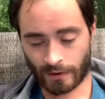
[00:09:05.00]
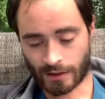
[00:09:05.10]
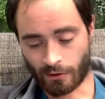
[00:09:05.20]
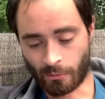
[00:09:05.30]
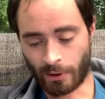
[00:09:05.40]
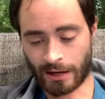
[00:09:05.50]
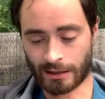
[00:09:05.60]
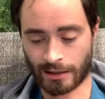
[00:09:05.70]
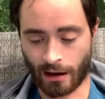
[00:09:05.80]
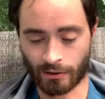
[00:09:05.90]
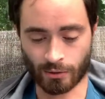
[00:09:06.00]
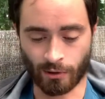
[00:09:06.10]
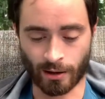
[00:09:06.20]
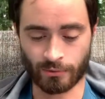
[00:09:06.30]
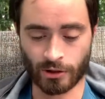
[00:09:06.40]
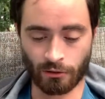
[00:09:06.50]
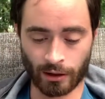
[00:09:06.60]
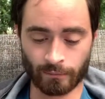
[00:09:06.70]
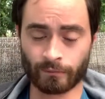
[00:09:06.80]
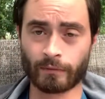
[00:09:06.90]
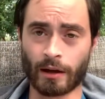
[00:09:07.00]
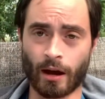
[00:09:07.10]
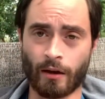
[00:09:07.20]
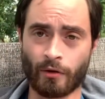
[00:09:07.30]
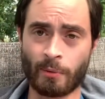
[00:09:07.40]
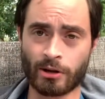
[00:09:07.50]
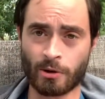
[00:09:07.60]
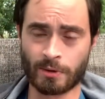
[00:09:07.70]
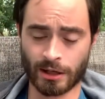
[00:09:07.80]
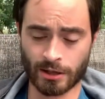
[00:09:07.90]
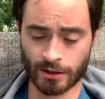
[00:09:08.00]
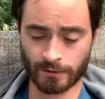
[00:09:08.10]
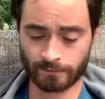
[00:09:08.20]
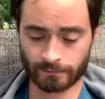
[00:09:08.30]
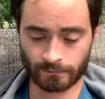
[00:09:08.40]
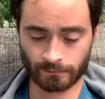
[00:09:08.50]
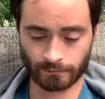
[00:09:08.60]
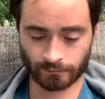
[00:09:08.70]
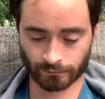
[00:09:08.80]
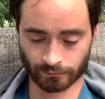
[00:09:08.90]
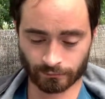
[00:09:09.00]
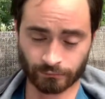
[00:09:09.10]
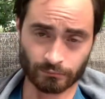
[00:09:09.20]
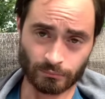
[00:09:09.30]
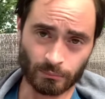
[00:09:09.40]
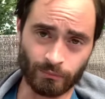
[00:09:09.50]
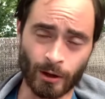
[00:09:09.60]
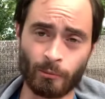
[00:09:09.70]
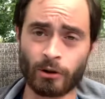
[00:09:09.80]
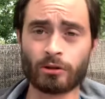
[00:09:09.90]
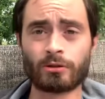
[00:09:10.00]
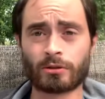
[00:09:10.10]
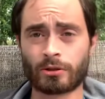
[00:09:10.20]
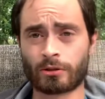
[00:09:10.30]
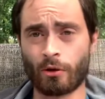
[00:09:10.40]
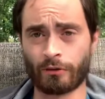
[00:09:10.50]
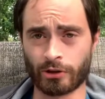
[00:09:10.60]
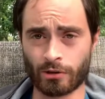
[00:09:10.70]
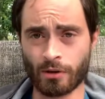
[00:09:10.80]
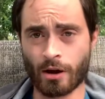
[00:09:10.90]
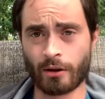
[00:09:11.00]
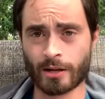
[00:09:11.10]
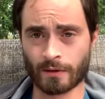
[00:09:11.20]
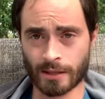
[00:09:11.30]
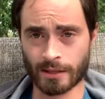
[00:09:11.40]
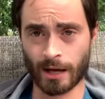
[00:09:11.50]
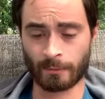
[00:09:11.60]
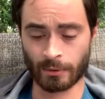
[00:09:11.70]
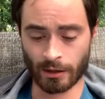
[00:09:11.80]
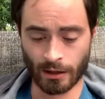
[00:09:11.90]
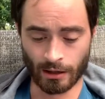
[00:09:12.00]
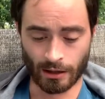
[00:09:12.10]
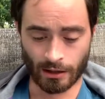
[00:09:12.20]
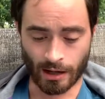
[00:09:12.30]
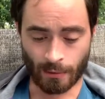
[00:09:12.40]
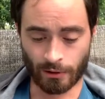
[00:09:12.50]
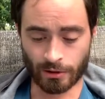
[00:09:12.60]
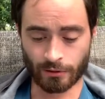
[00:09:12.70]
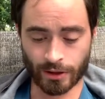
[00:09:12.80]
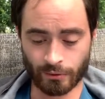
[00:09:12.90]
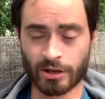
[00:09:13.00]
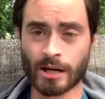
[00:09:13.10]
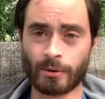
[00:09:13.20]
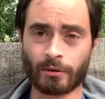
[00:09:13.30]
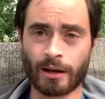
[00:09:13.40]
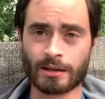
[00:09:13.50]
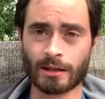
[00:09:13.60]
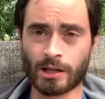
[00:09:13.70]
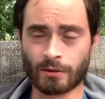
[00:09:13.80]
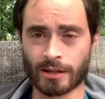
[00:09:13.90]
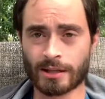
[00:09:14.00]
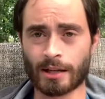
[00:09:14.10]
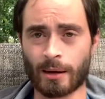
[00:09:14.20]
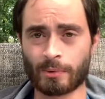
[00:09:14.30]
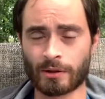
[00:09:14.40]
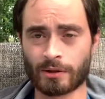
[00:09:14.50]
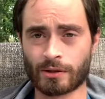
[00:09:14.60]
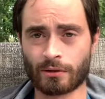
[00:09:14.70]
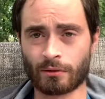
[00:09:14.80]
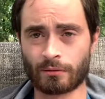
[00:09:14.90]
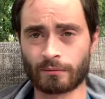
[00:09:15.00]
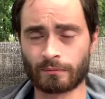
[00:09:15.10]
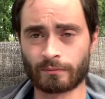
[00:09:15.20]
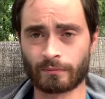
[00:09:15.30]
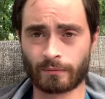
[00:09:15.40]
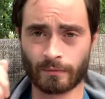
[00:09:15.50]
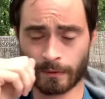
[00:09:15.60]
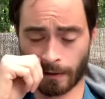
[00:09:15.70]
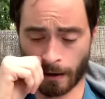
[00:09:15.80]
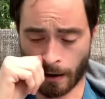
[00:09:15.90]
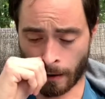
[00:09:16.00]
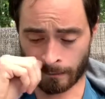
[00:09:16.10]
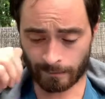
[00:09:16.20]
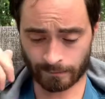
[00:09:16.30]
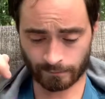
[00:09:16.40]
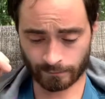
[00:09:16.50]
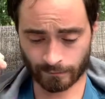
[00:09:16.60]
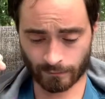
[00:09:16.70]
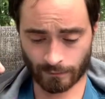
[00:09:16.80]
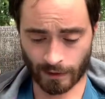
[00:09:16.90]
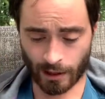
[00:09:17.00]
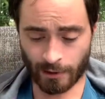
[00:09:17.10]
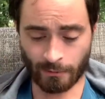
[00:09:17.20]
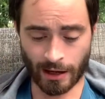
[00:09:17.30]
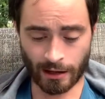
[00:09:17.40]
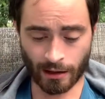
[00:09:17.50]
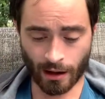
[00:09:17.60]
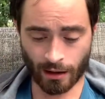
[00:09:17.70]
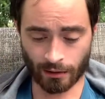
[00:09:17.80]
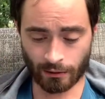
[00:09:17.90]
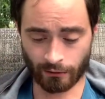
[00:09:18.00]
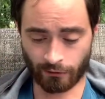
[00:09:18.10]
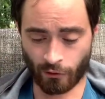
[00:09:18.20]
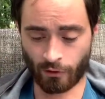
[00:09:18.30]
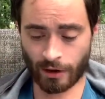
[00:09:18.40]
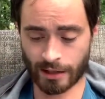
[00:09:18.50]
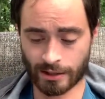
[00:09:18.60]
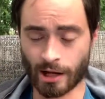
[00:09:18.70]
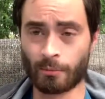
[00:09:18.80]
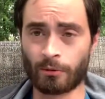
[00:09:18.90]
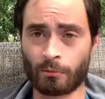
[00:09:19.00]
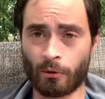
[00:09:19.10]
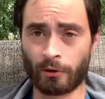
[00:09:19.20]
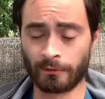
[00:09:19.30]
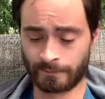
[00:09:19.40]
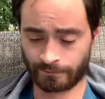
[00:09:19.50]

So to break it down to what I'm doing from my interpretation, I'm going to go with the two long rakes with a step. I'm going to do three double rakes, each with a step. So that'll be my four rakes double born.